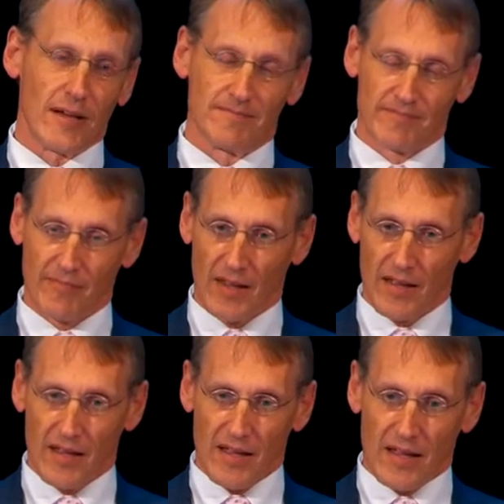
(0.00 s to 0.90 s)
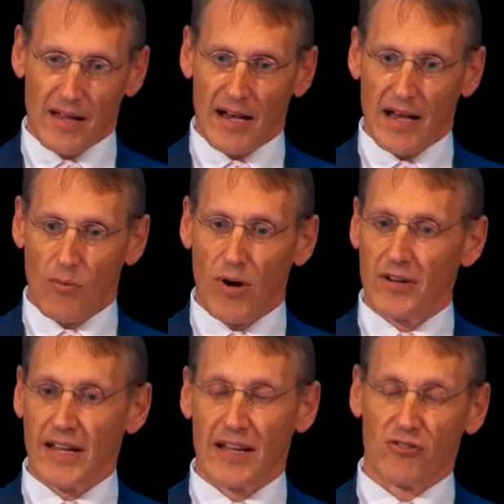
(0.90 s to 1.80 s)
I want
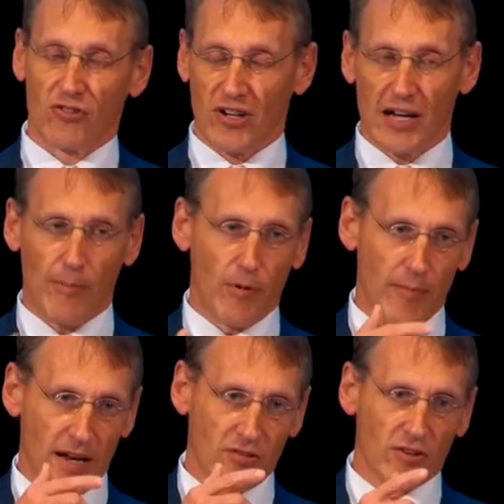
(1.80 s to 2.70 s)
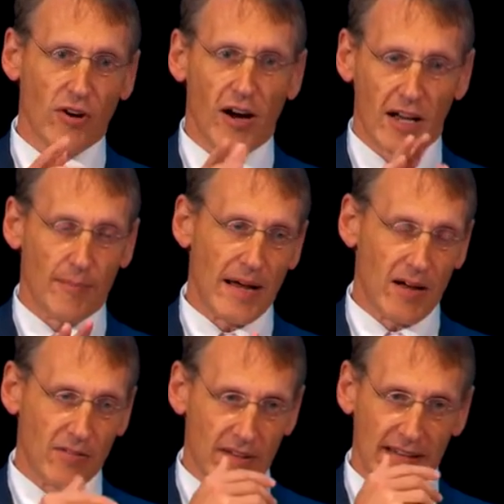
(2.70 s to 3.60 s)
to take just a couple minutes to talk
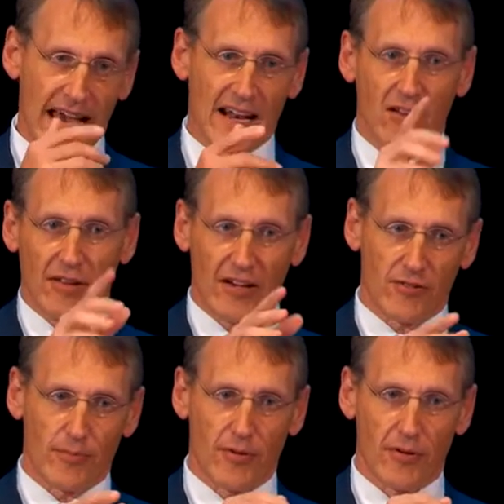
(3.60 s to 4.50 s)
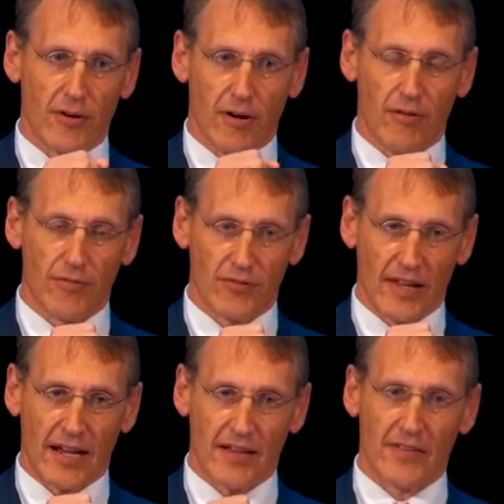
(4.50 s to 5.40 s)
about the data collection protocol for a
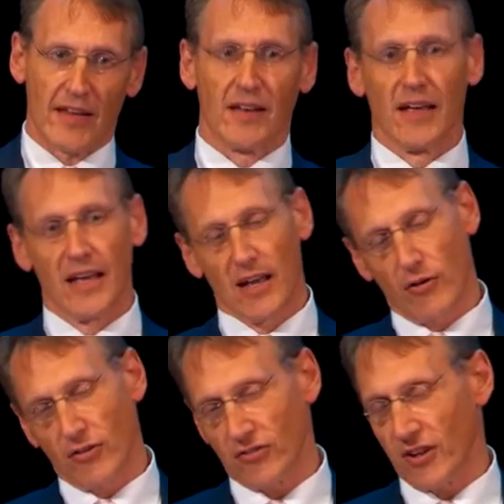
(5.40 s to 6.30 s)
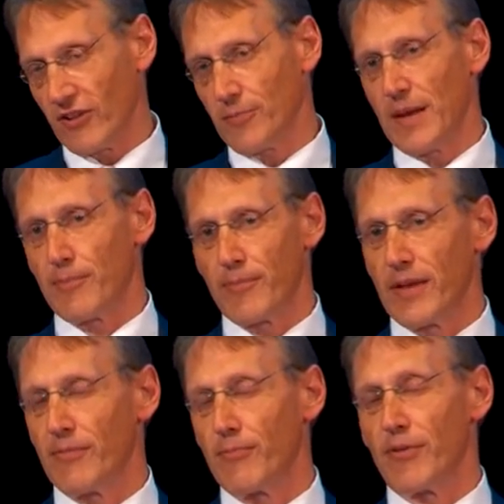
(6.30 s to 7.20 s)
second. Then Chris is going to speak
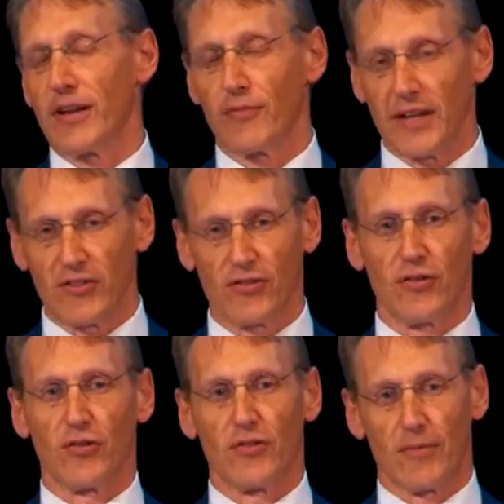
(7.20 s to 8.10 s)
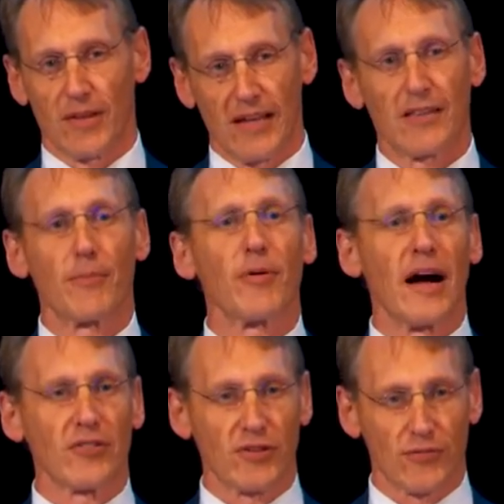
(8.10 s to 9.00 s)
briefly to the
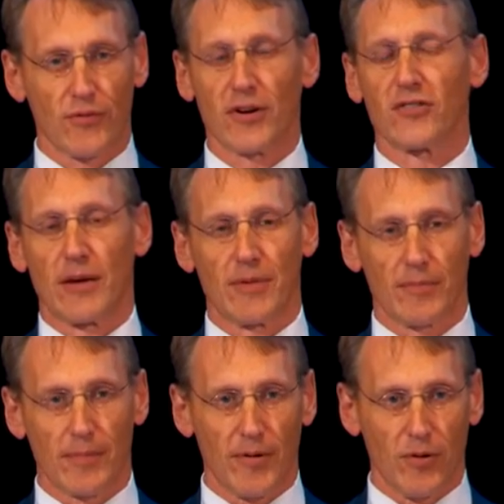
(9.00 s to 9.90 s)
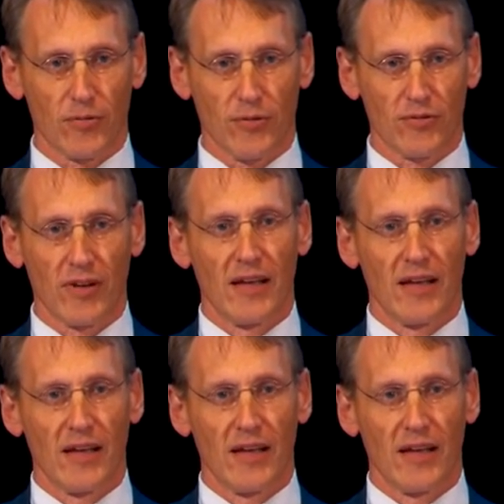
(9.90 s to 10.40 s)
process for accepting proposals.